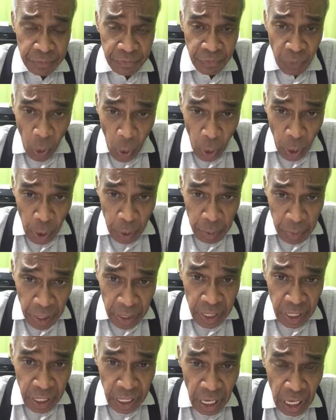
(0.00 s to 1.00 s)
4
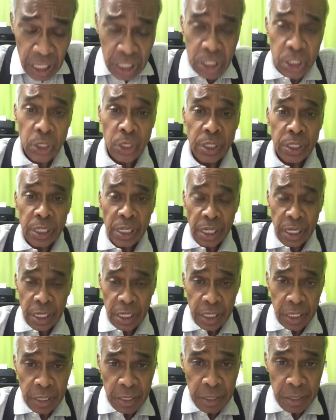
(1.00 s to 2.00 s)
medication
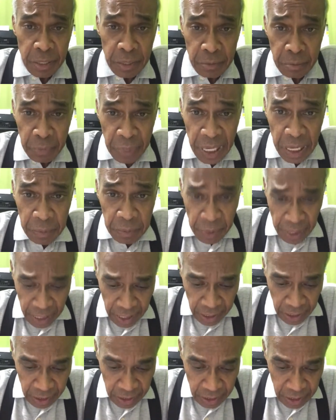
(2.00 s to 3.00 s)
in
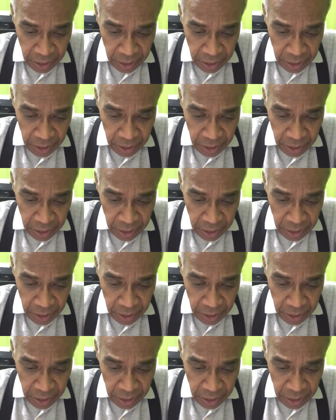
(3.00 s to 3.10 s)
BP.